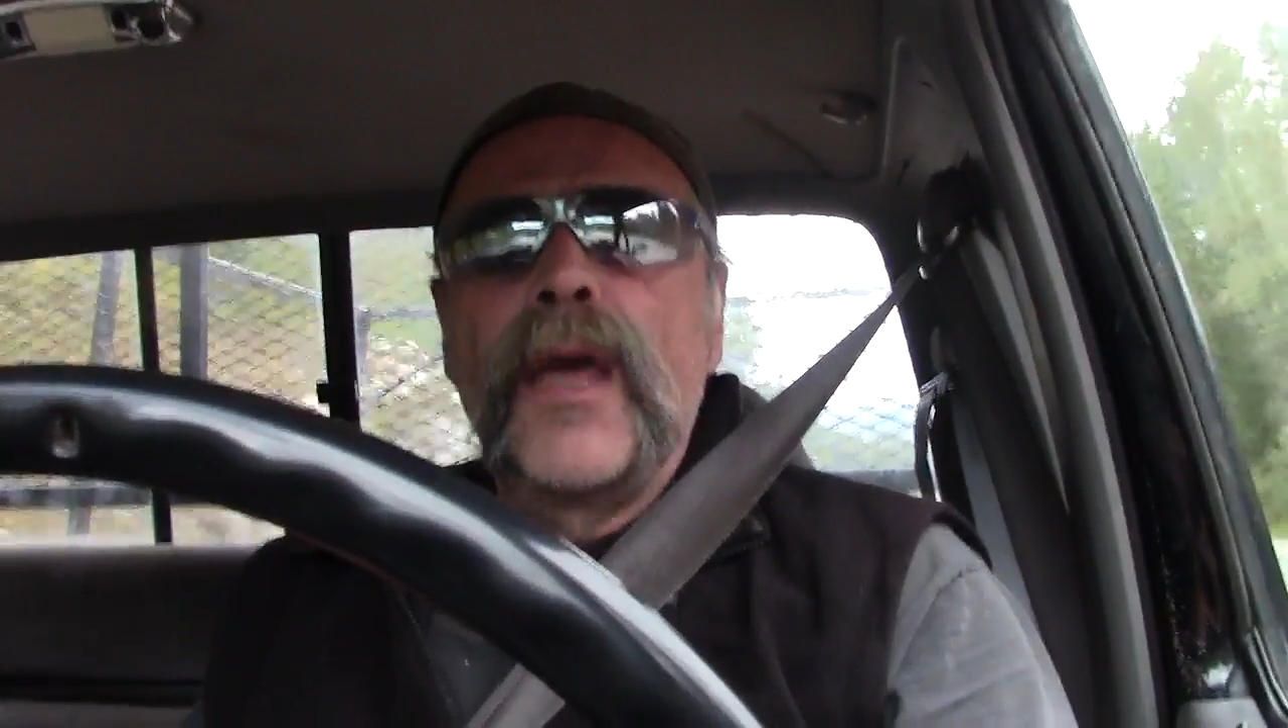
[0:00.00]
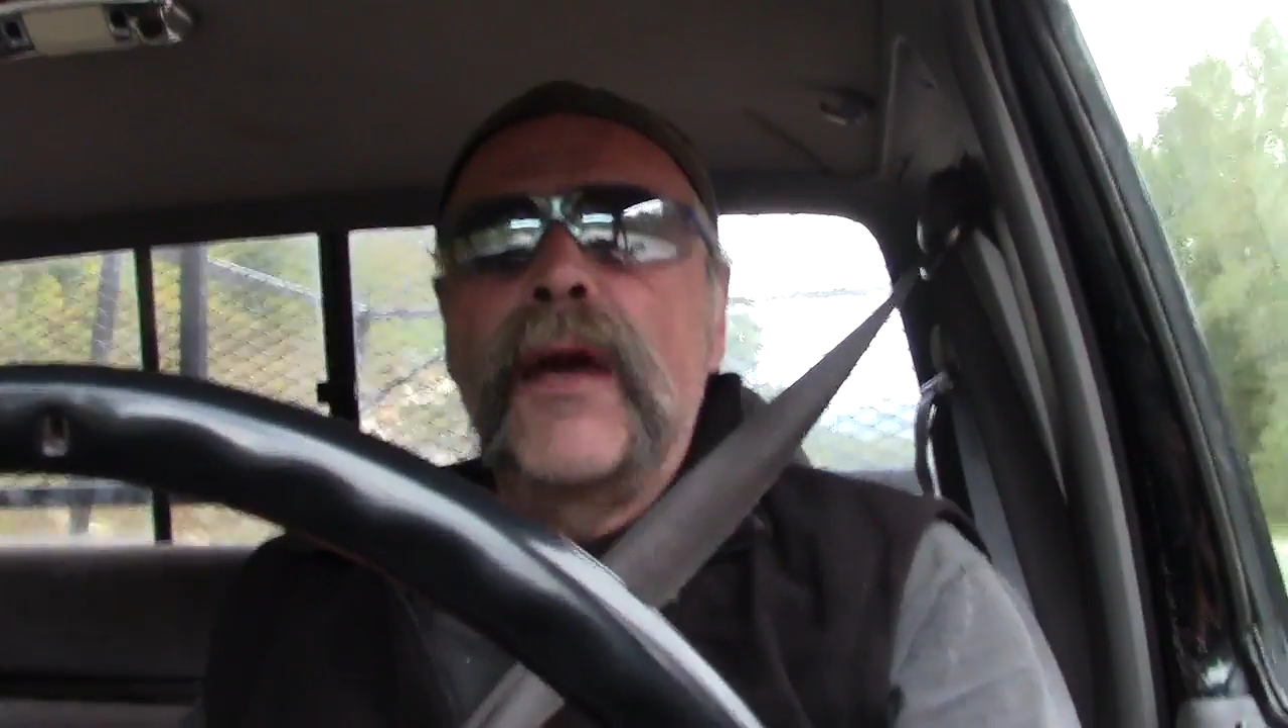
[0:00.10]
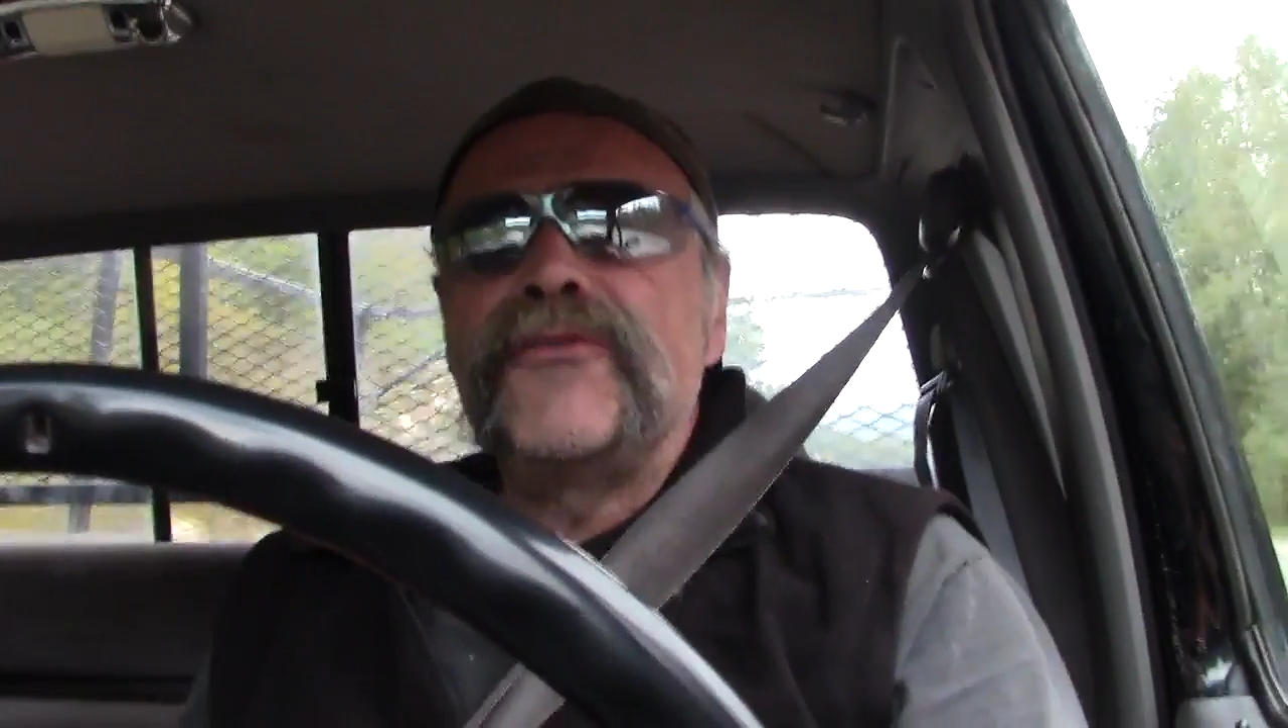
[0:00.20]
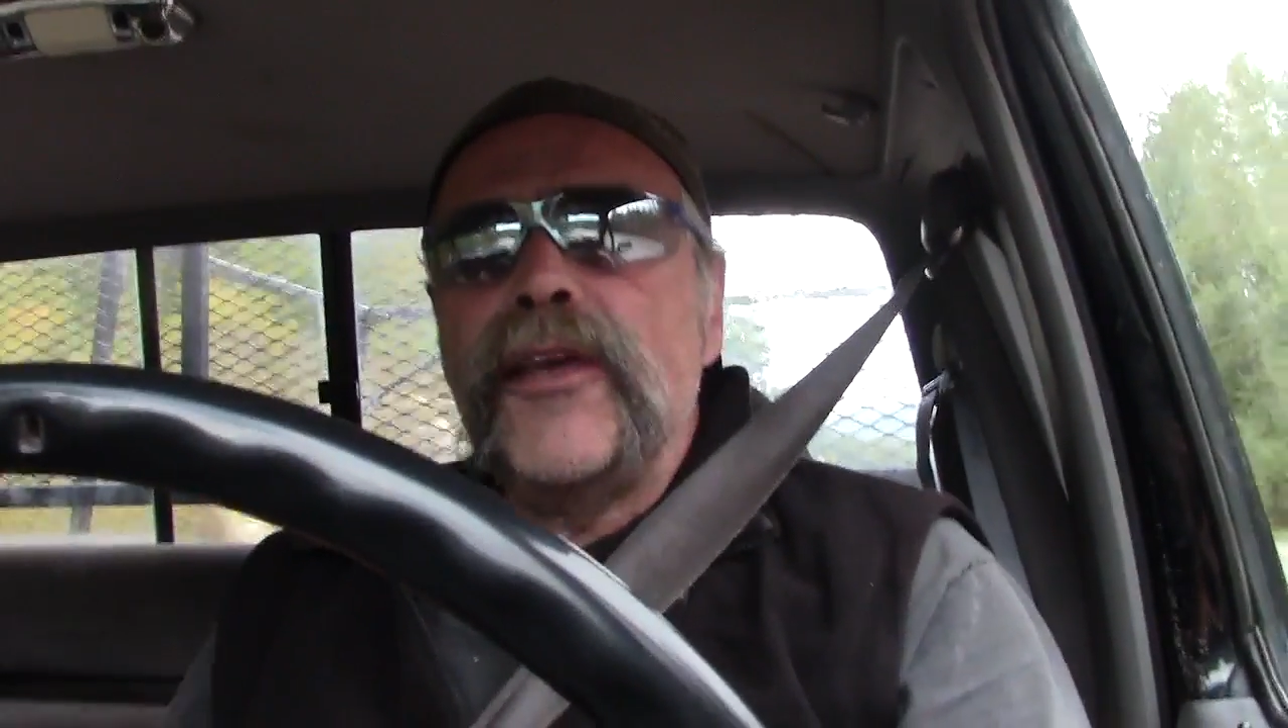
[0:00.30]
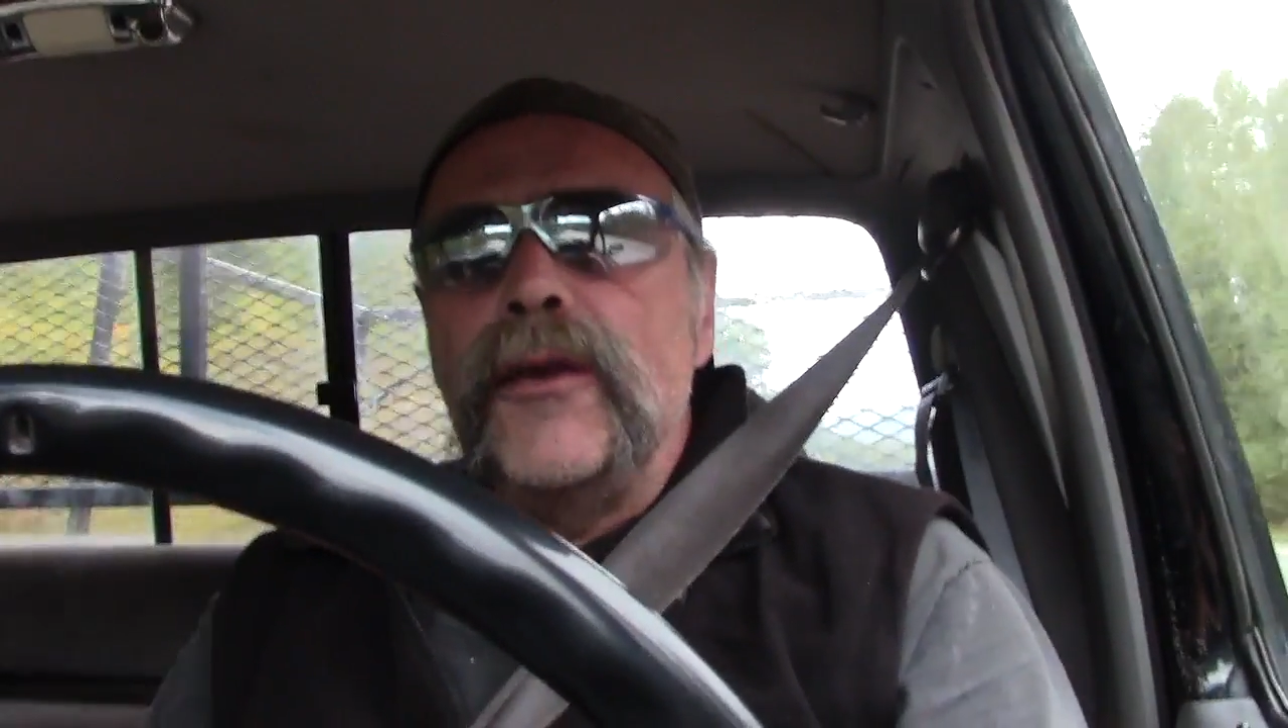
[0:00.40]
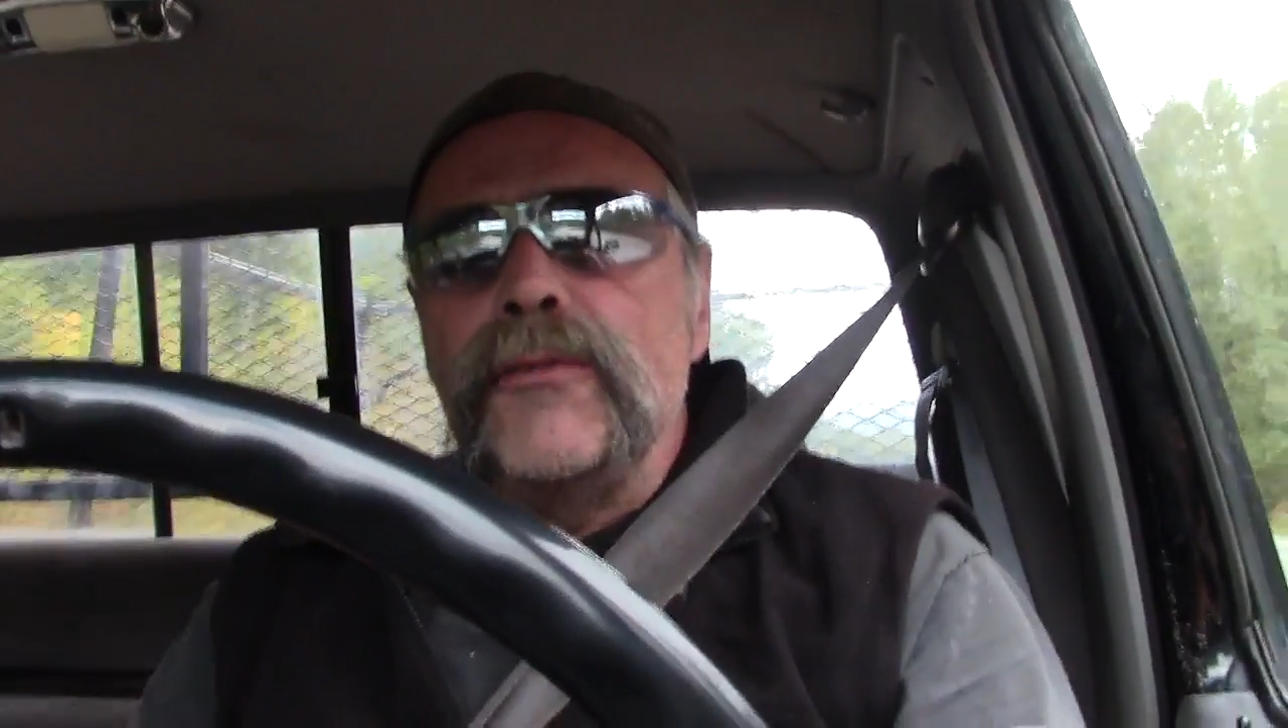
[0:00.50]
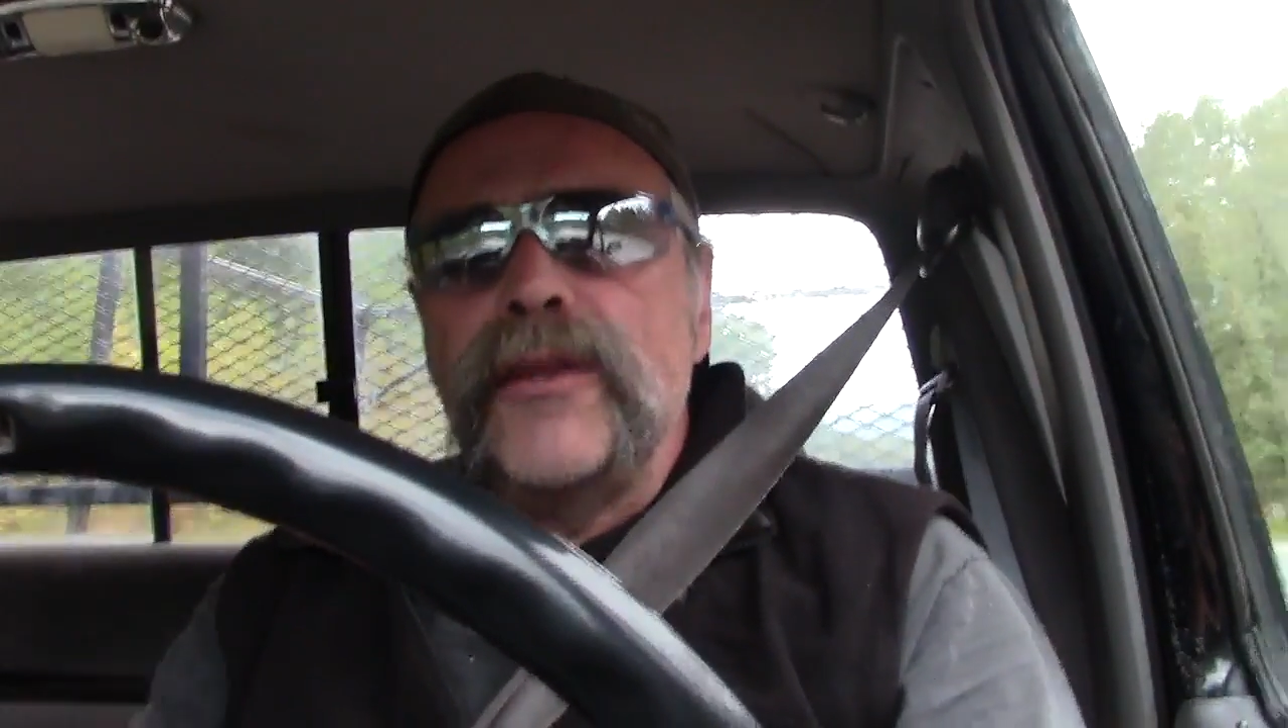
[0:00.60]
And say you